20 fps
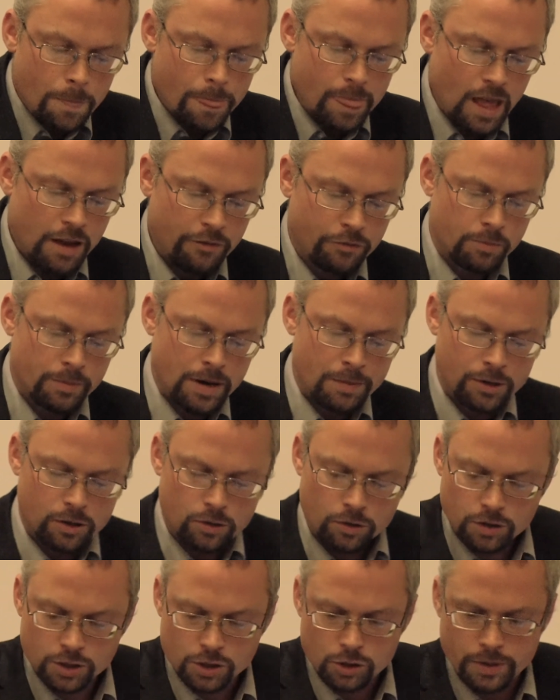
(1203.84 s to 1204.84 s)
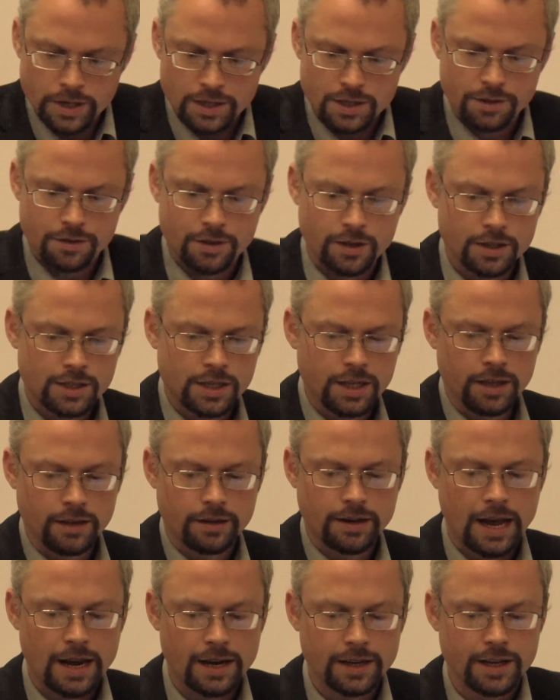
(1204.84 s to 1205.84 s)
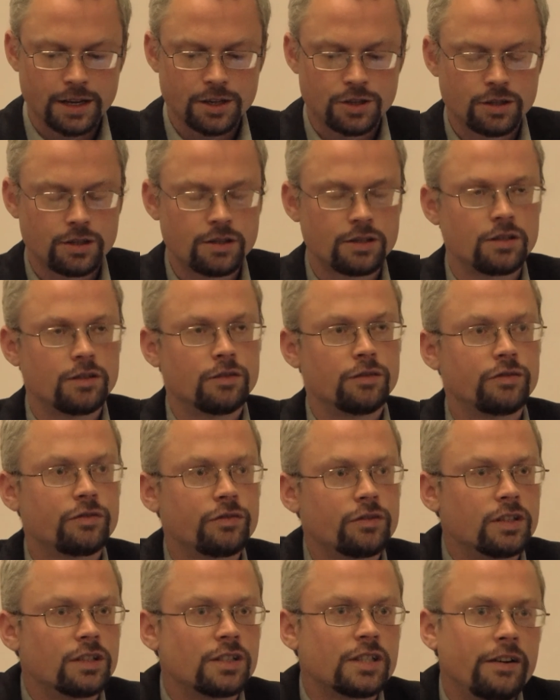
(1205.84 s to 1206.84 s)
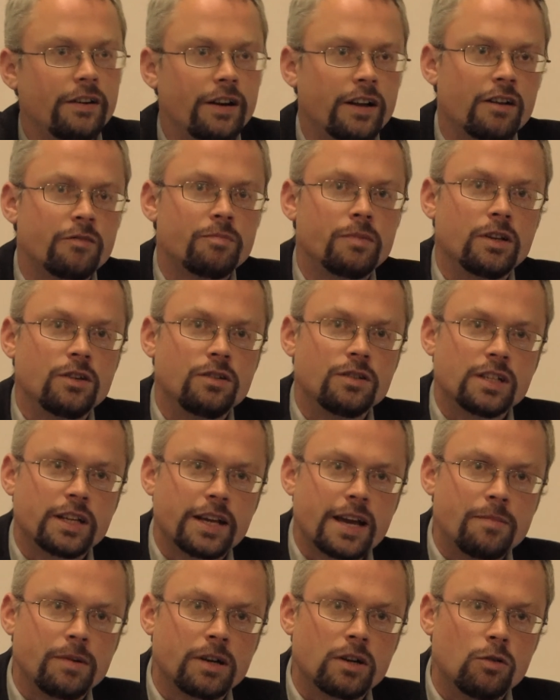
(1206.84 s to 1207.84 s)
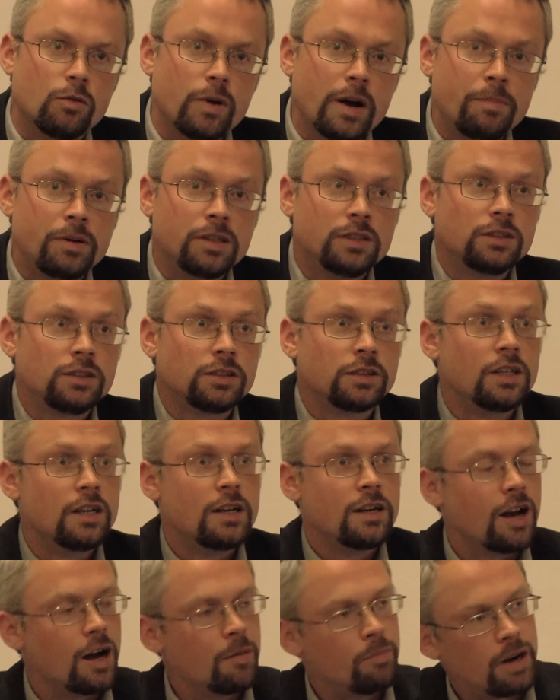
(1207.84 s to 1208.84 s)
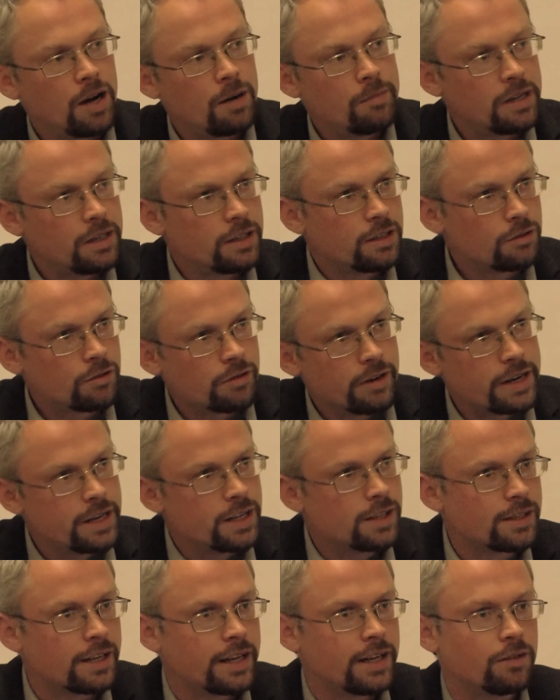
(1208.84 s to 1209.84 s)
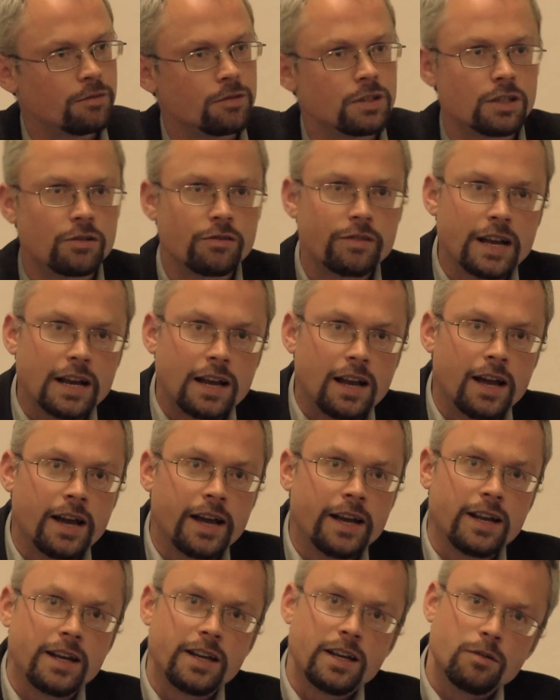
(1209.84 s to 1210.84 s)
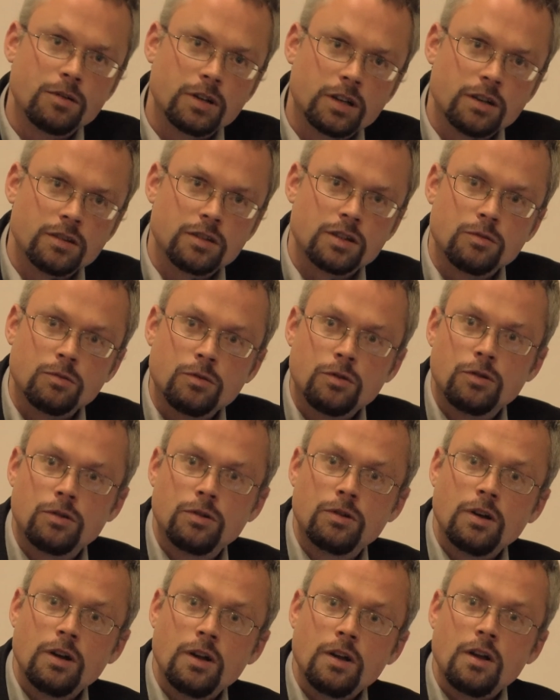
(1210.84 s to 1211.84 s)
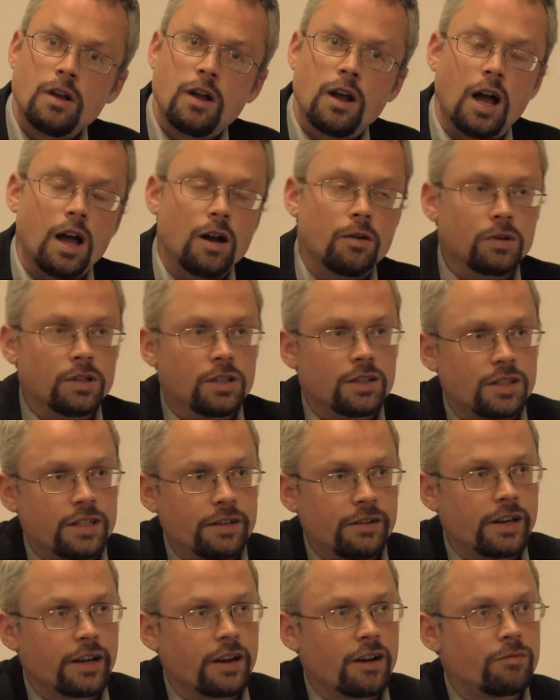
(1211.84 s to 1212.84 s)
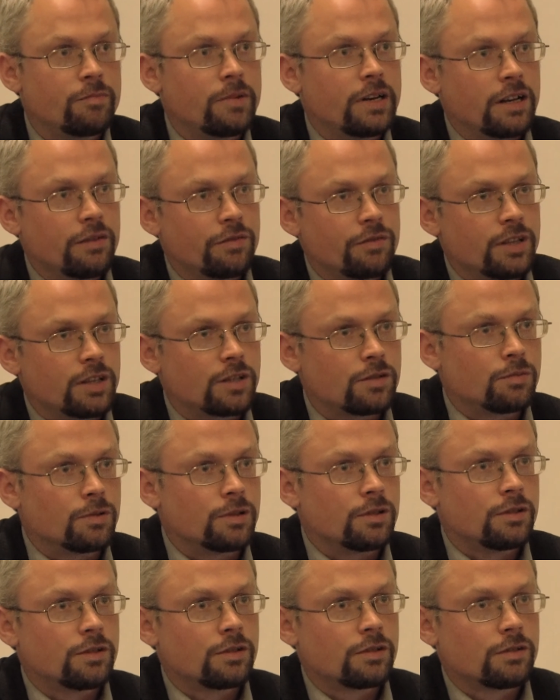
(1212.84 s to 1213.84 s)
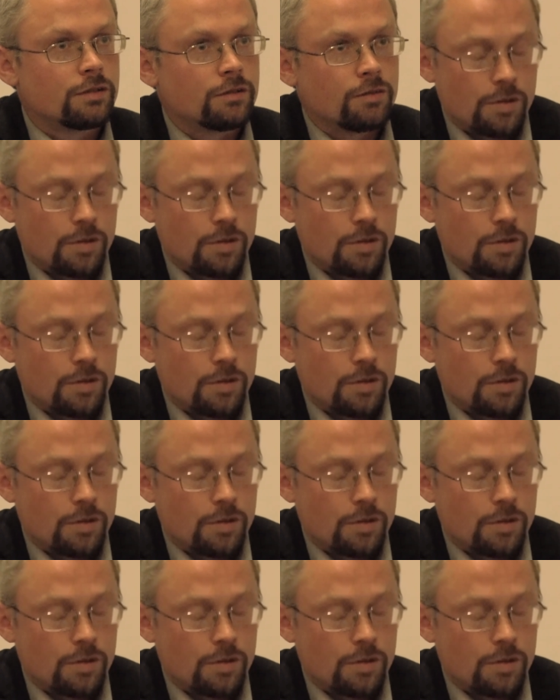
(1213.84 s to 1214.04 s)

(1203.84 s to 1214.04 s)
if you remember August 2013, allegations of the Syrian government using chemical weapons, Obama had already said it was a red line and he would go to war with the Syrian government if this was